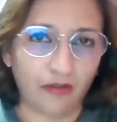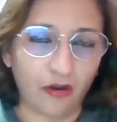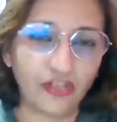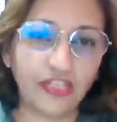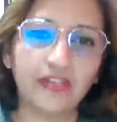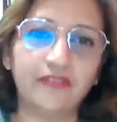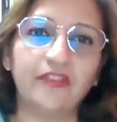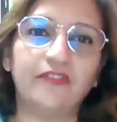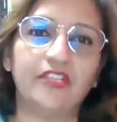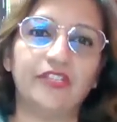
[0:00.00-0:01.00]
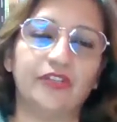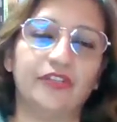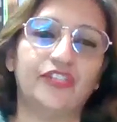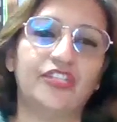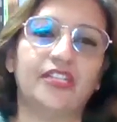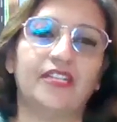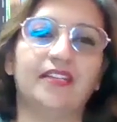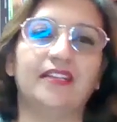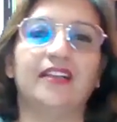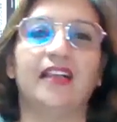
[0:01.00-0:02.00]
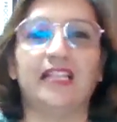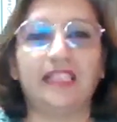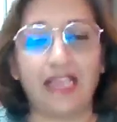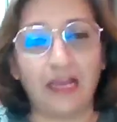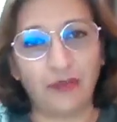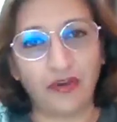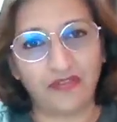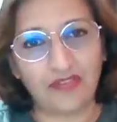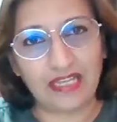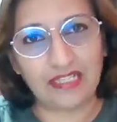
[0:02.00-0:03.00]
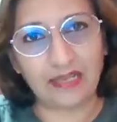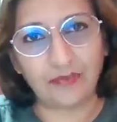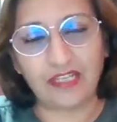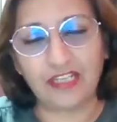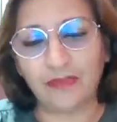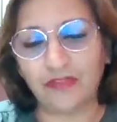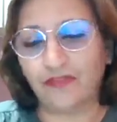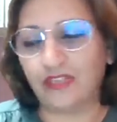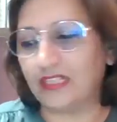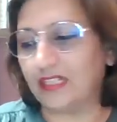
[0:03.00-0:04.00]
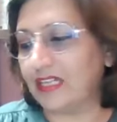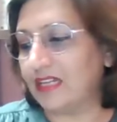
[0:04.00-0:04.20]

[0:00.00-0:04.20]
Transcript: ordinary resolution and the number of days applicable for the